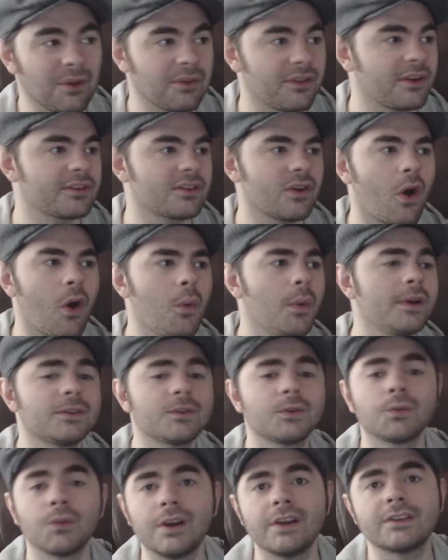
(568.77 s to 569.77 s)
There's always
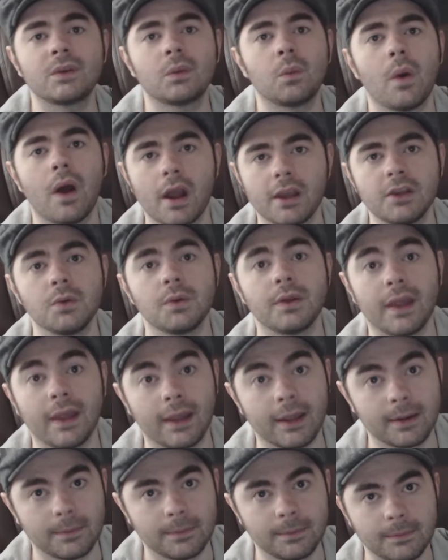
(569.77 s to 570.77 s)
a reason why you
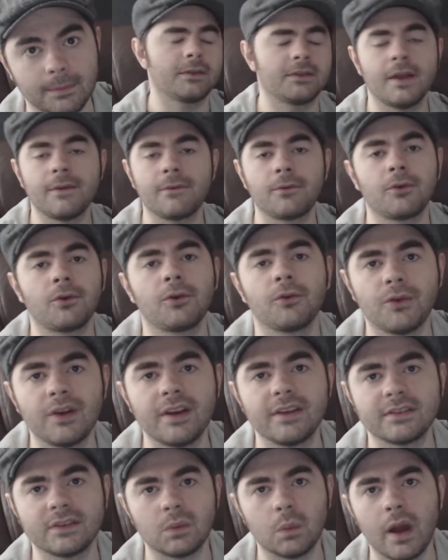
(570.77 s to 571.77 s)
can't. There's never a
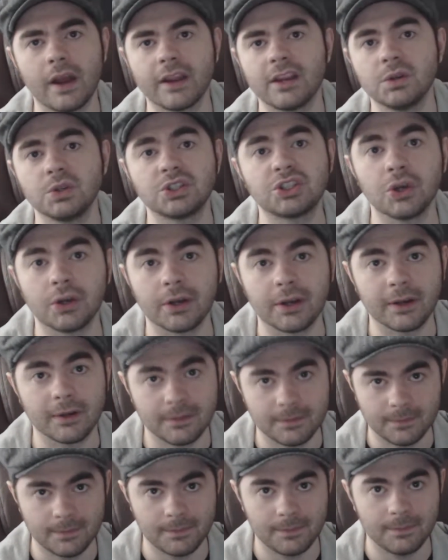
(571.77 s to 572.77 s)
reason why you shouldn't.
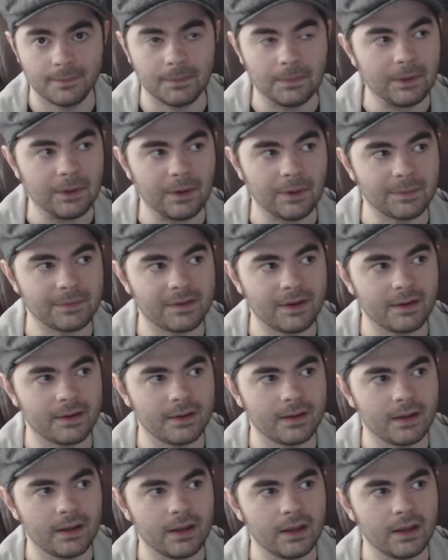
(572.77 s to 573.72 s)
You know what I'm saying?